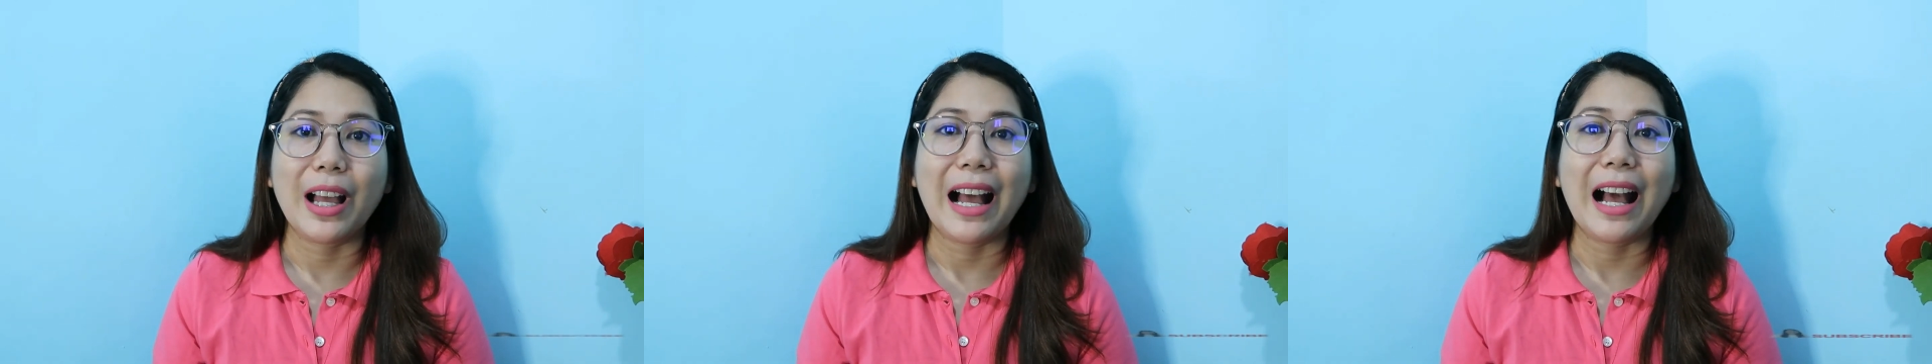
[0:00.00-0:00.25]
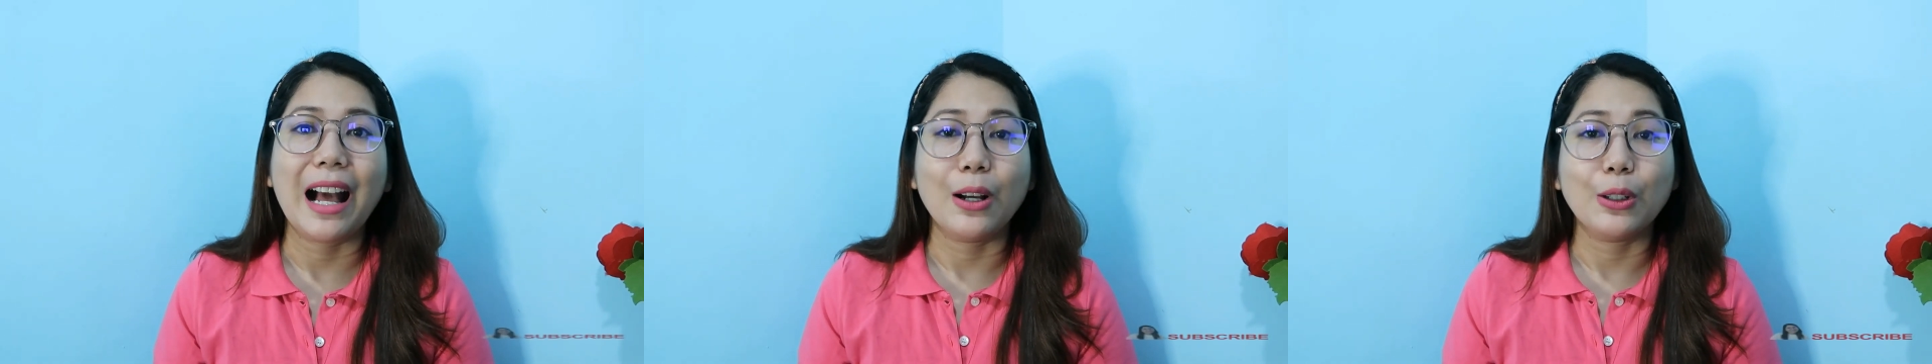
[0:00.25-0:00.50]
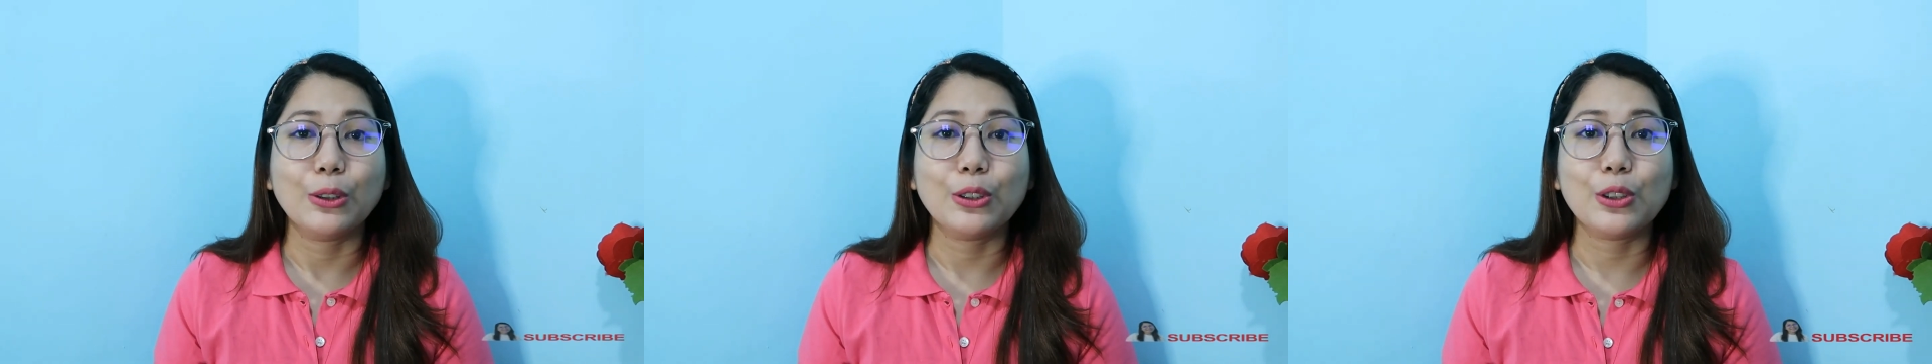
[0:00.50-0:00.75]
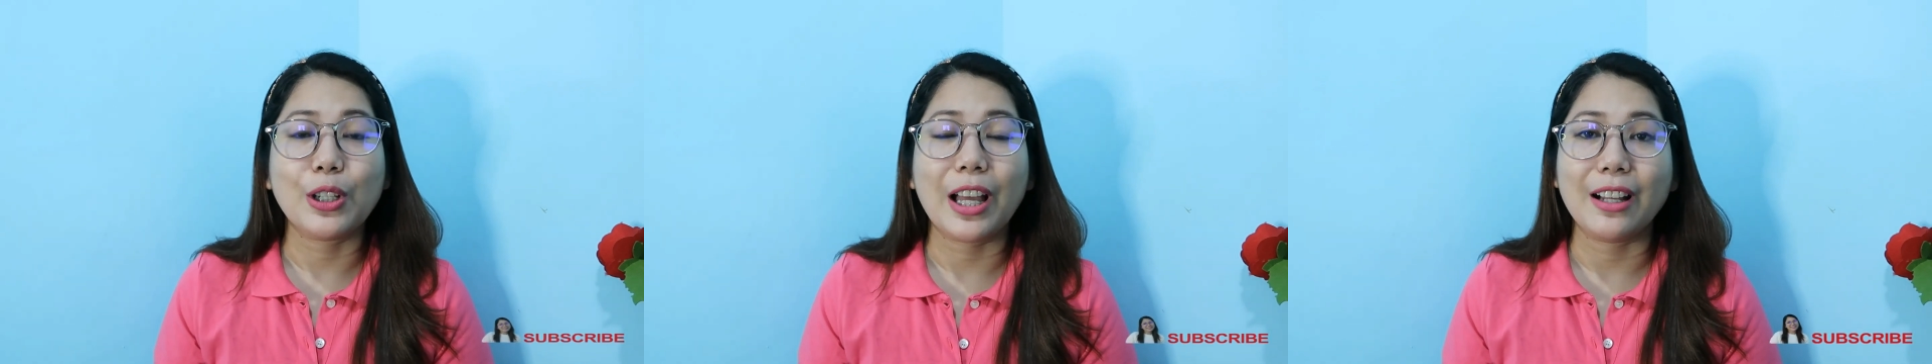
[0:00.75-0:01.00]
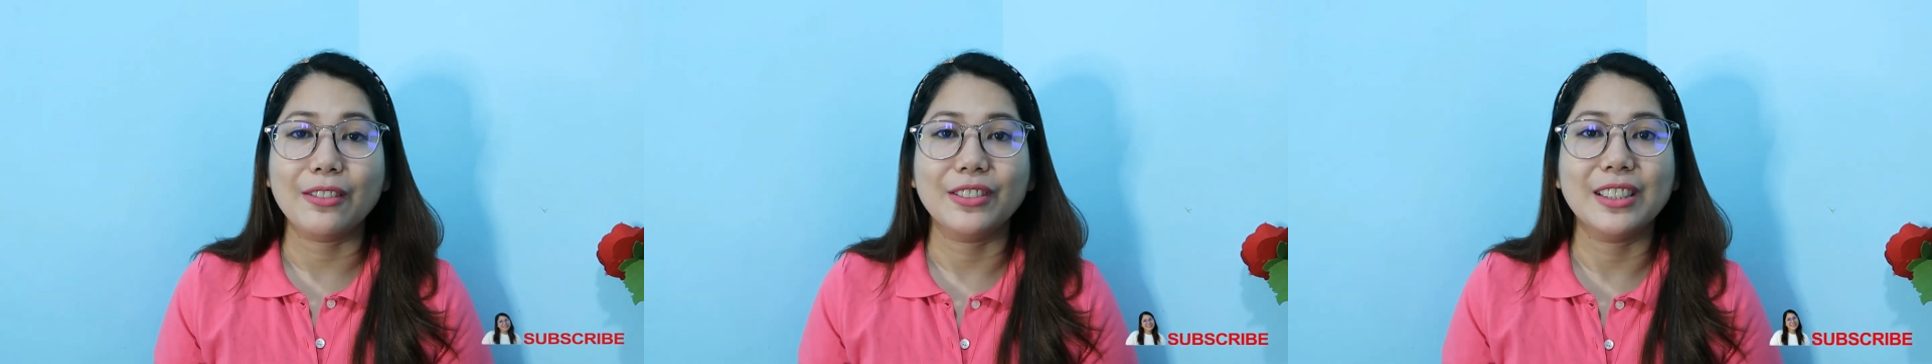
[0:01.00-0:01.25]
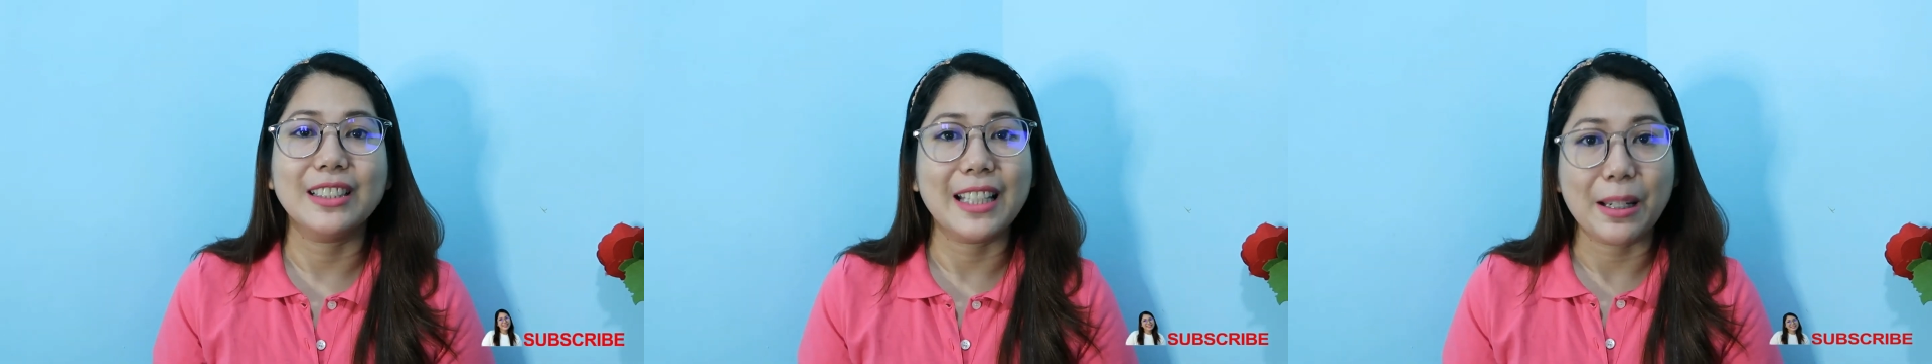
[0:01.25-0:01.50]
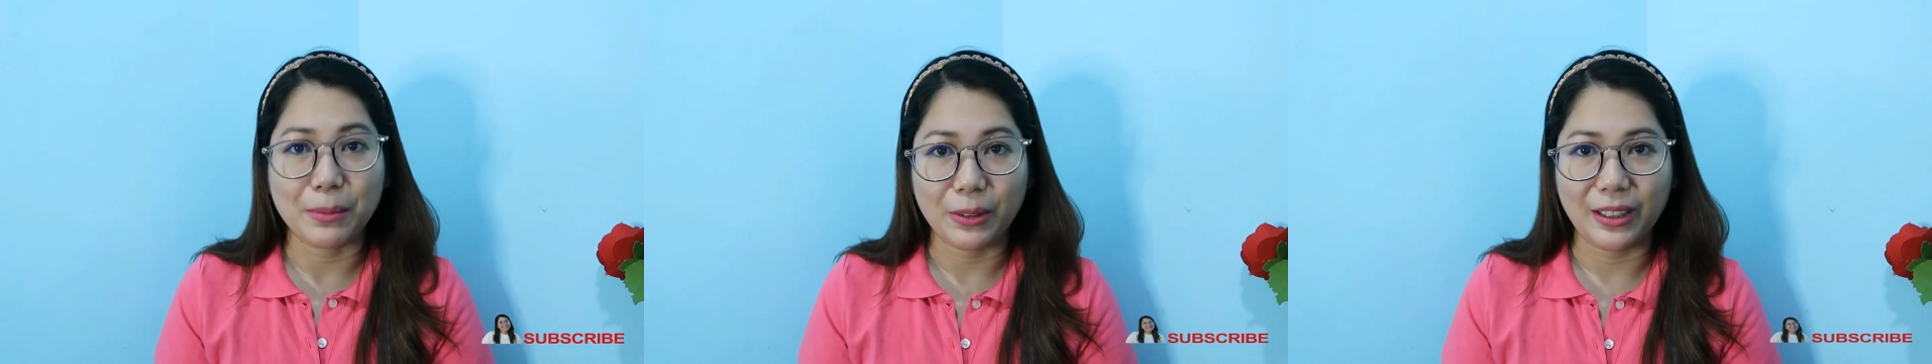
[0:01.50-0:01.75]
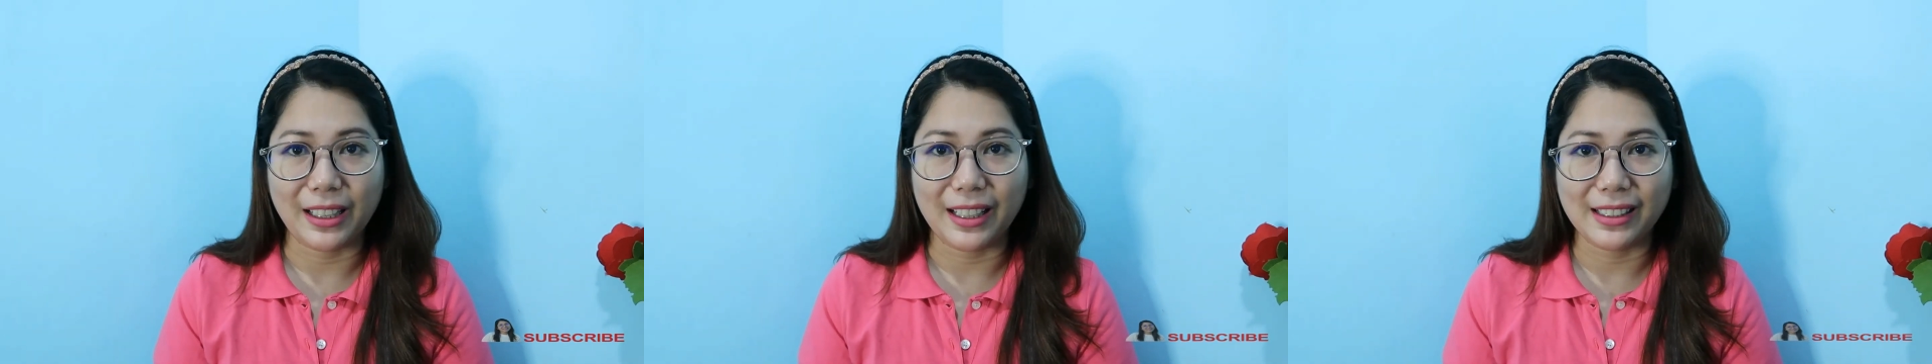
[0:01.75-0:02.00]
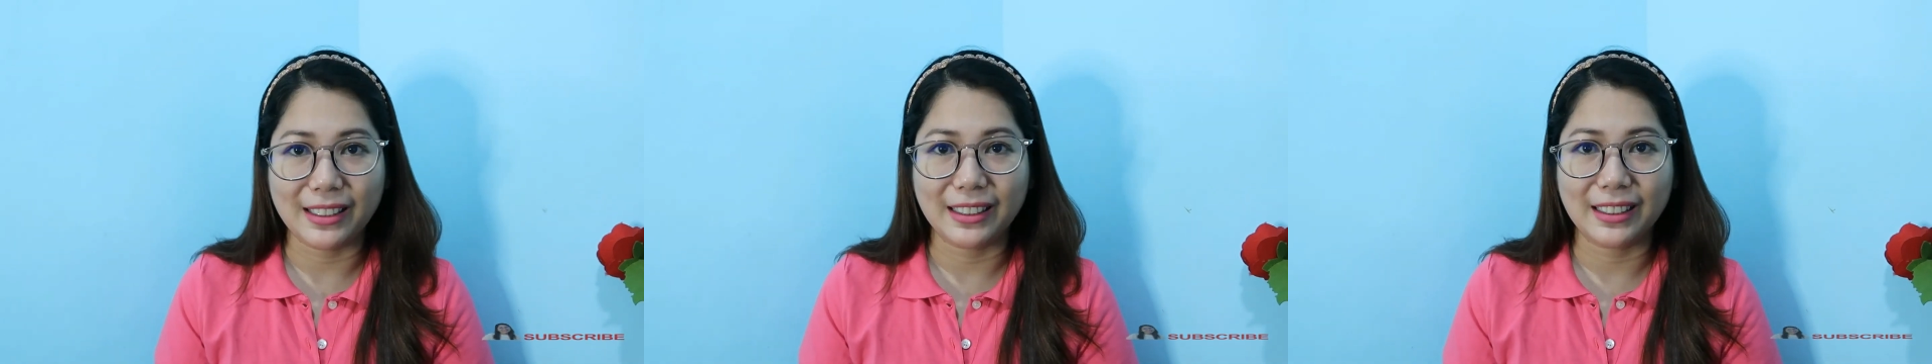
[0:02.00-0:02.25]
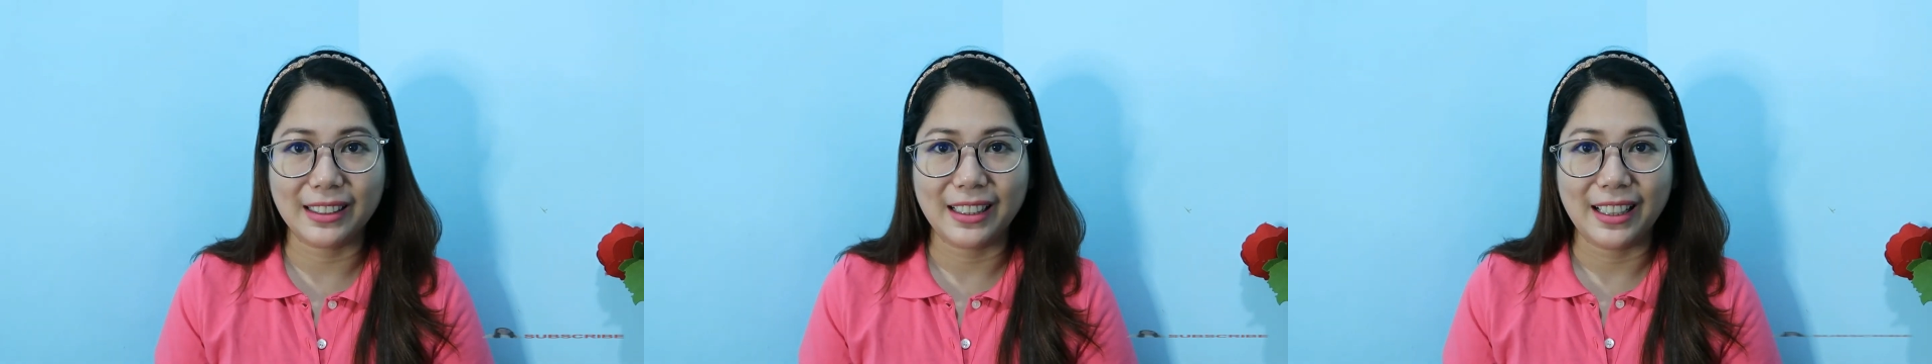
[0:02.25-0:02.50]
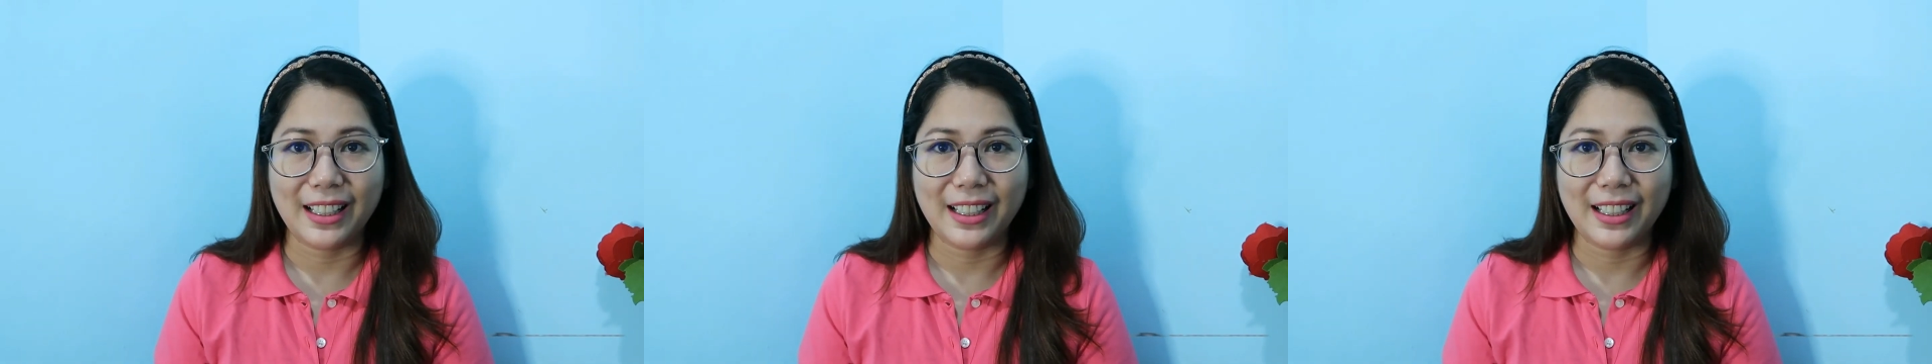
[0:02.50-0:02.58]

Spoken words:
how to have the demo class.